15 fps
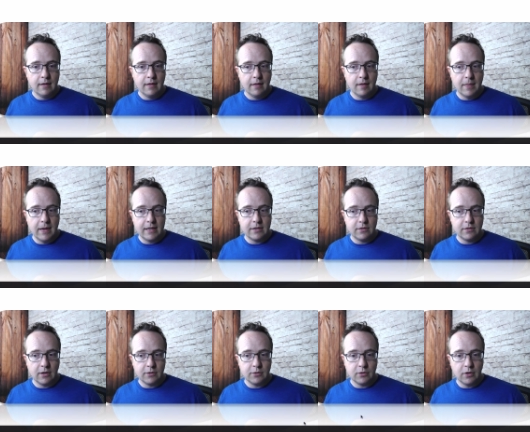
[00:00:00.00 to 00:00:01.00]
the badge is
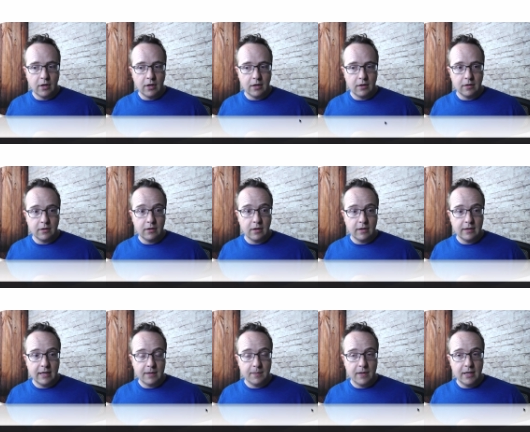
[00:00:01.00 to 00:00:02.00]
also gone on the
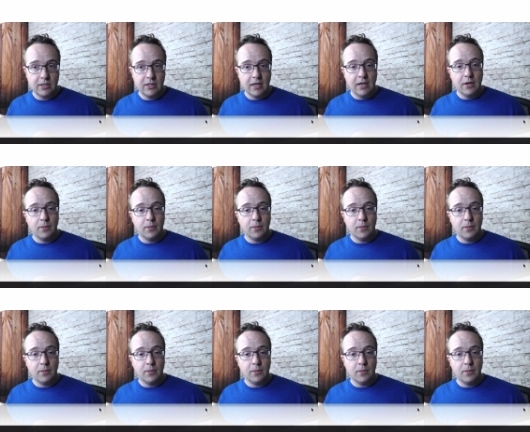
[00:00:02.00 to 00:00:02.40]
contact page,